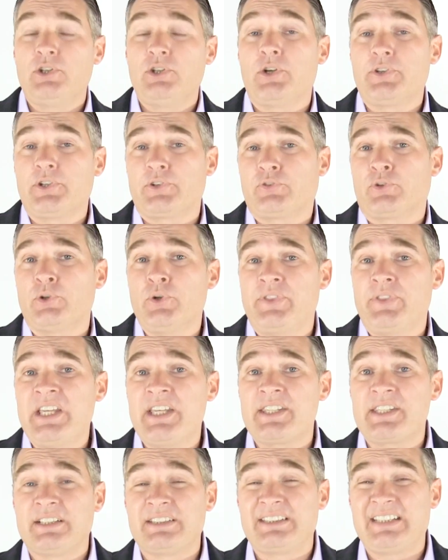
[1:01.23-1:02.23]
You know, the truth
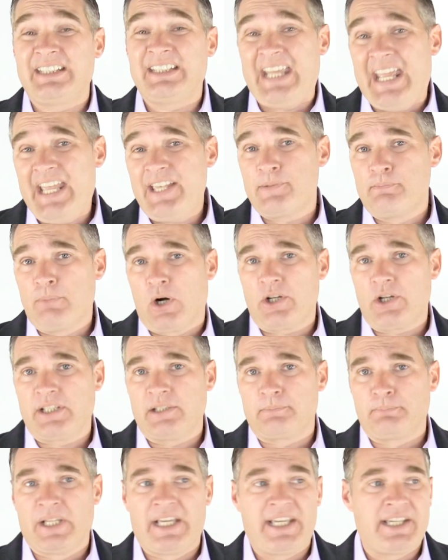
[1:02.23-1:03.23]
is, in today's
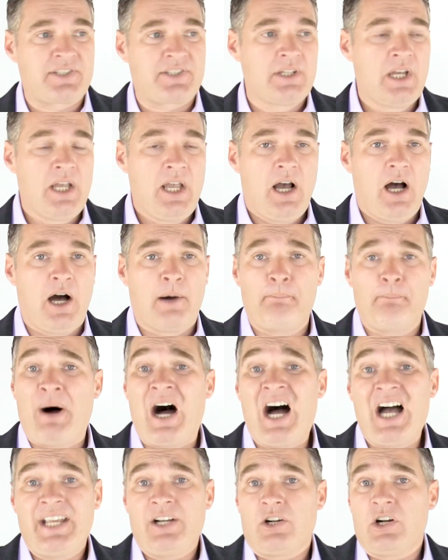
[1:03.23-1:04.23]
marketplace, a
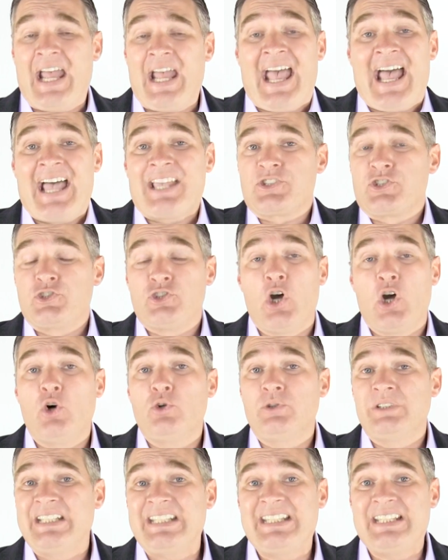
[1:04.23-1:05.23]
buyer has
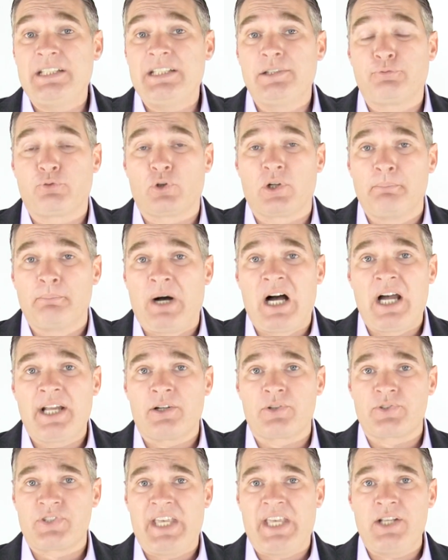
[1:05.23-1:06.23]
no need for a
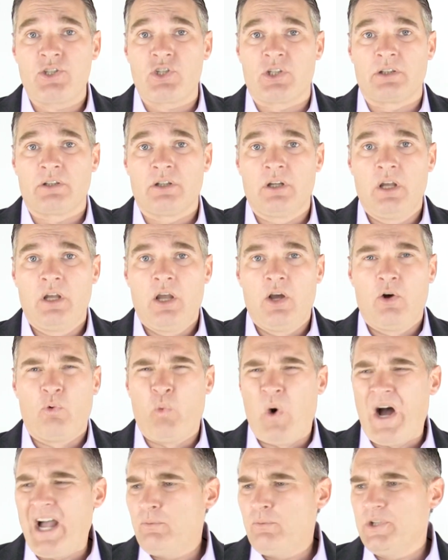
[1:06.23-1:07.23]
buyer's agent.
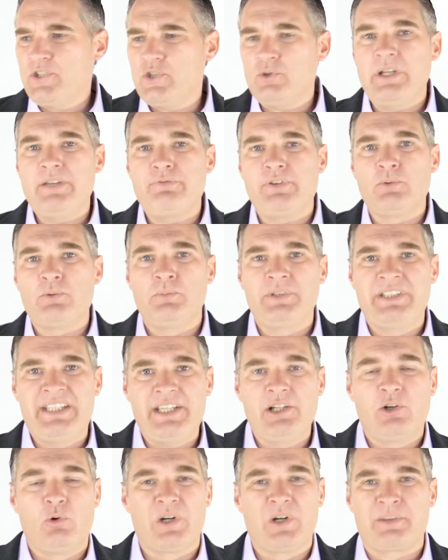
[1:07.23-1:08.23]
Why would you even
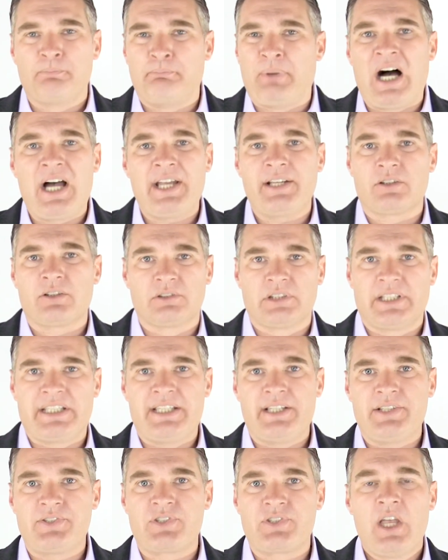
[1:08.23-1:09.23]
deal with buyer
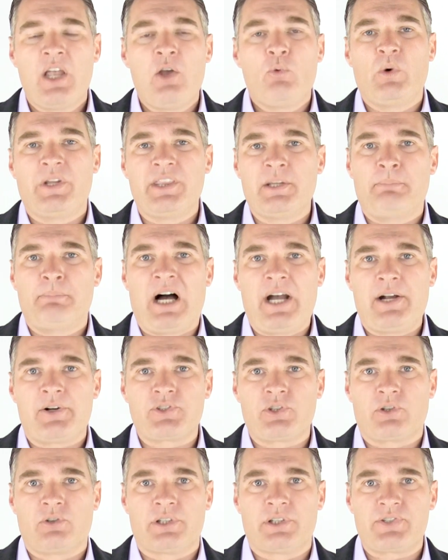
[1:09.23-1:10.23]
leads when the
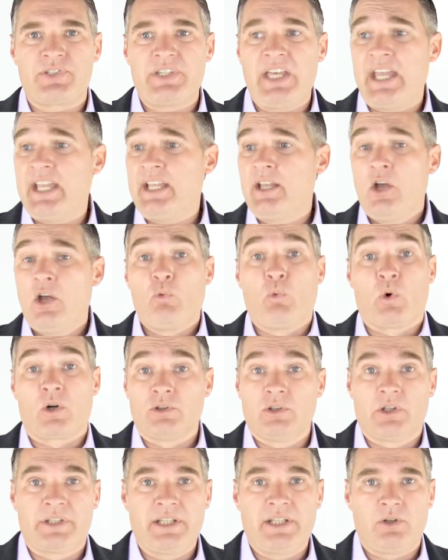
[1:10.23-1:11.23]
buyers are going to say,
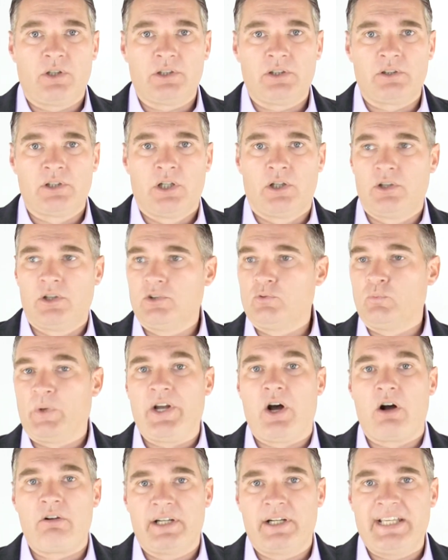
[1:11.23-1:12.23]
We're looking on our own,
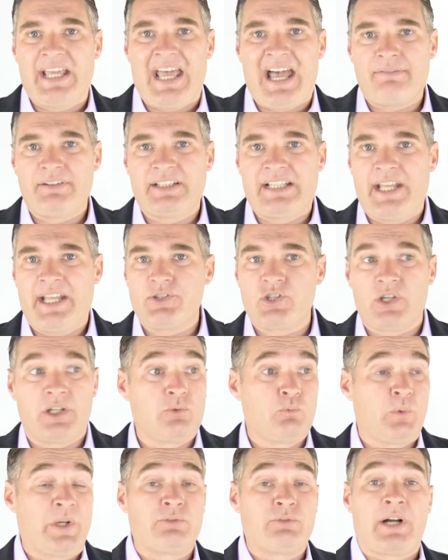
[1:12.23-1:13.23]
we already have an
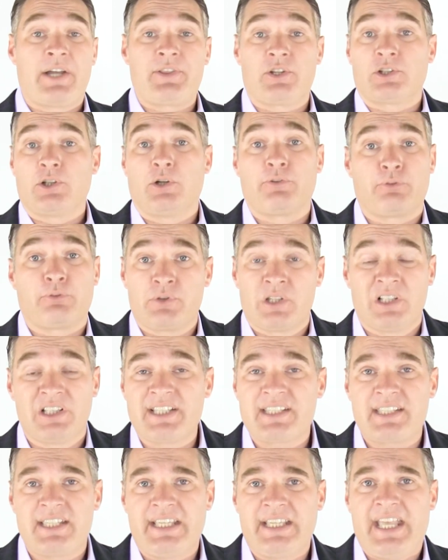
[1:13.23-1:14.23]
agent, we'd rather go through the
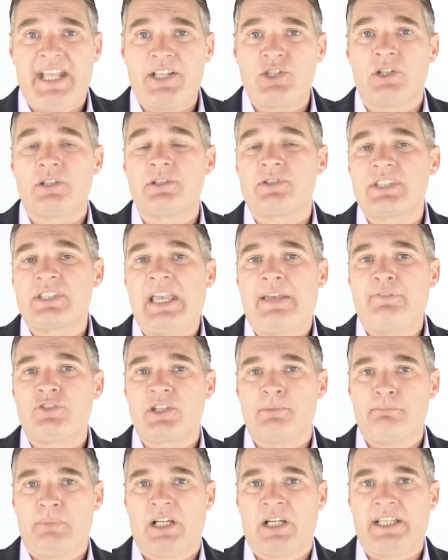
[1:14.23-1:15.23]
listing agent and save
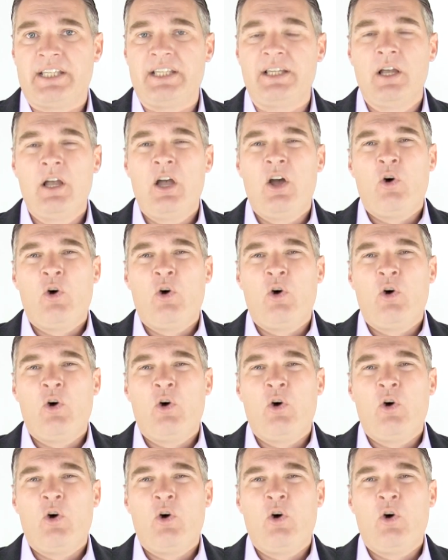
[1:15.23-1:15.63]
some money?